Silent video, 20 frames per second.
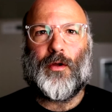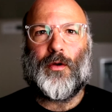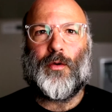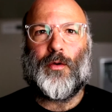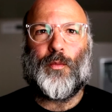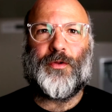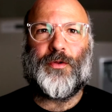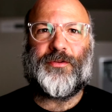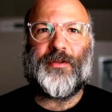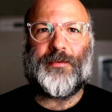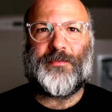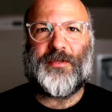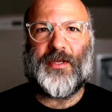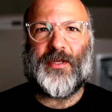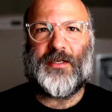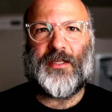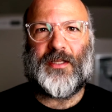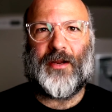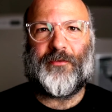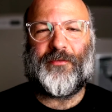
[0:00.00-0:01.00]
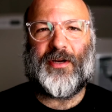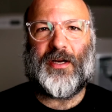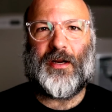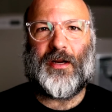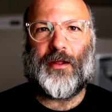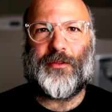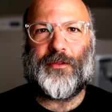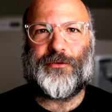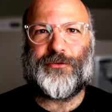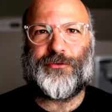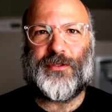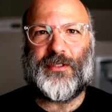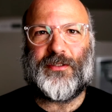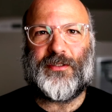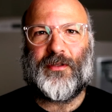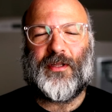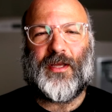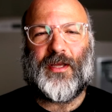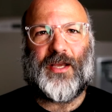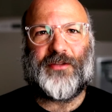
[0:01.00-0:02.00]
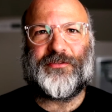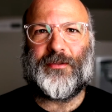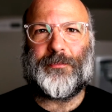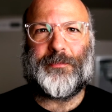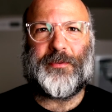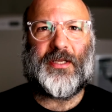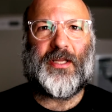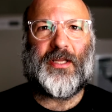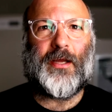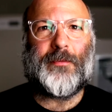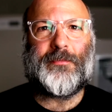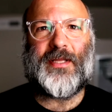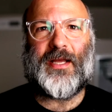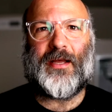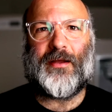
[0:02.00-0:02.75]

Once I'm done covering all the streets, I simply come down